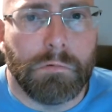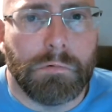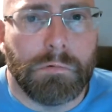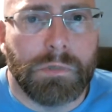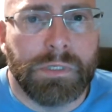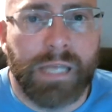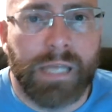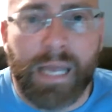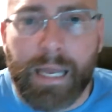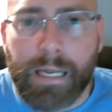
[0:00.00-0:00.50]

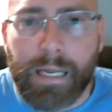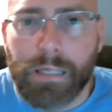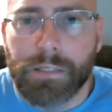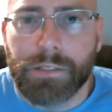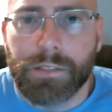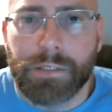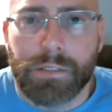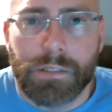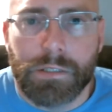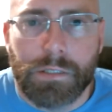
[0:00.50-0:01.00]

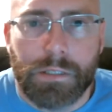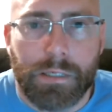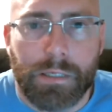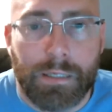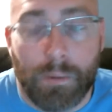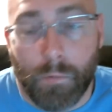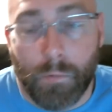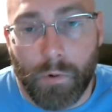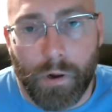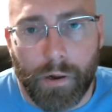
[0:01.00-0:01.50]
needs
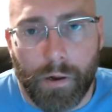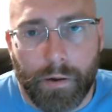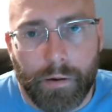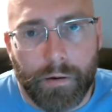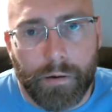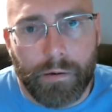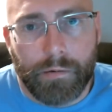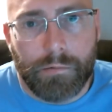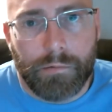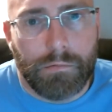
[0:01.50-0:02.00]
in a
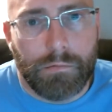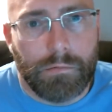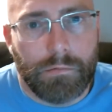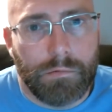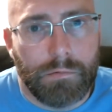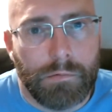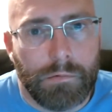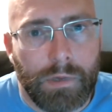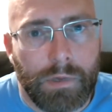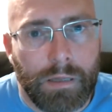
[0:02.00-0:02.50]
way
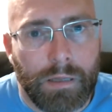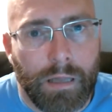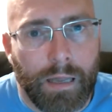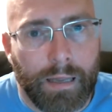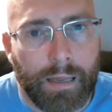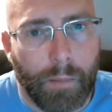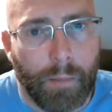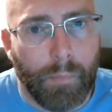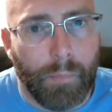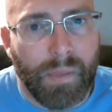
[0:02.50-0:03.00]

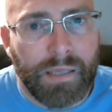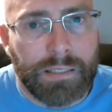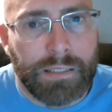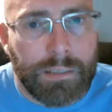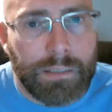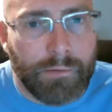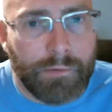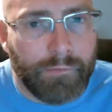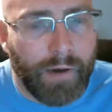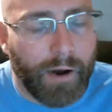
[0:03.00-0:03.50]
in a
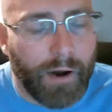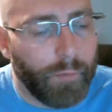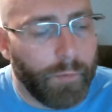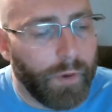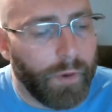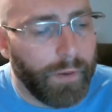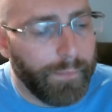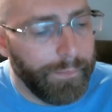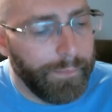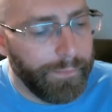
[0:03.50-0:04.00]
business
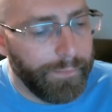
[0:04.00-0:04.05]
environment.